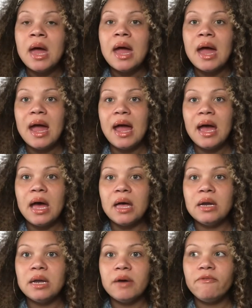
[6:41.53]

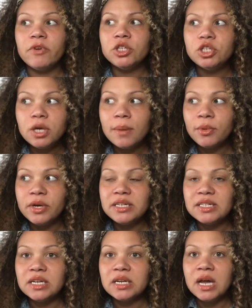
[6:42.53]
And for some
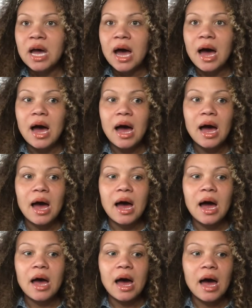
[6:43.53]
reason,
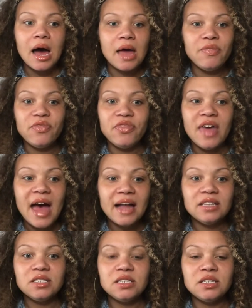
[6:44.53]

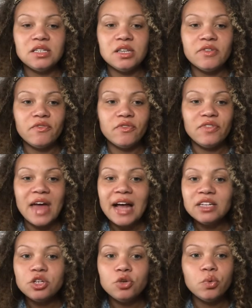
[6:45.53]
that's
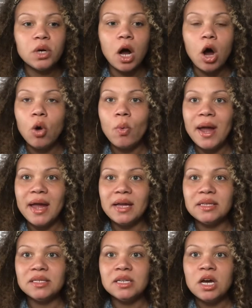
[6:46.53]
who would
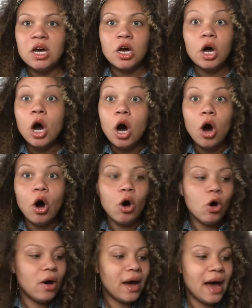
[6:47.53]
always
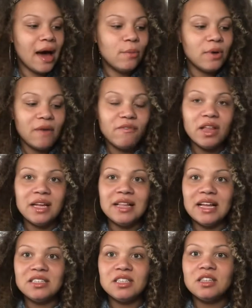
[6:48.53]
call. I feel like
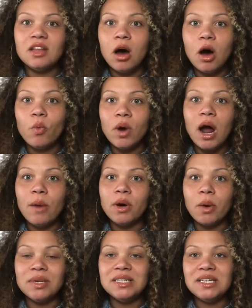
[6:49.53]
that's what I would
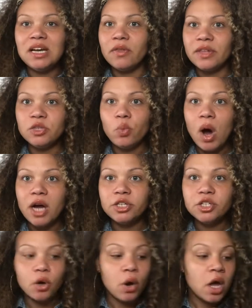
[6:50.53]
always see on this watch.
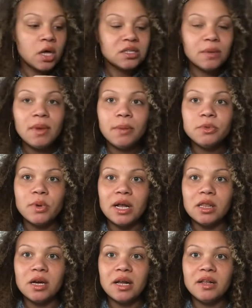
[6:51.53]
So sometimes when I
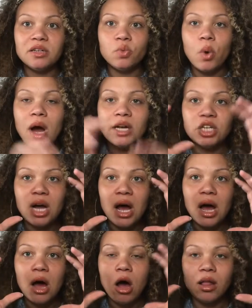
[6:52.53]
look at this watch,
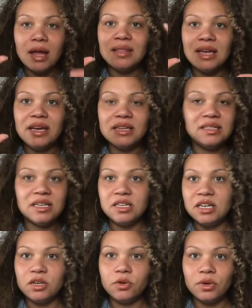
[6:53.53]
all I think is
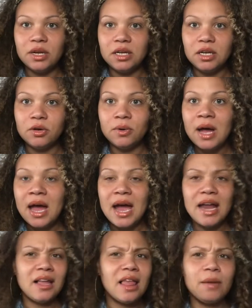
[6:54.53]
Centennial NICU,
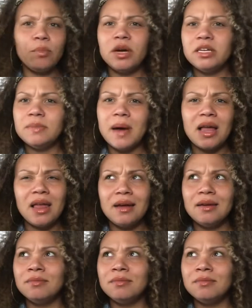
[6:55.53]
and it like brings back like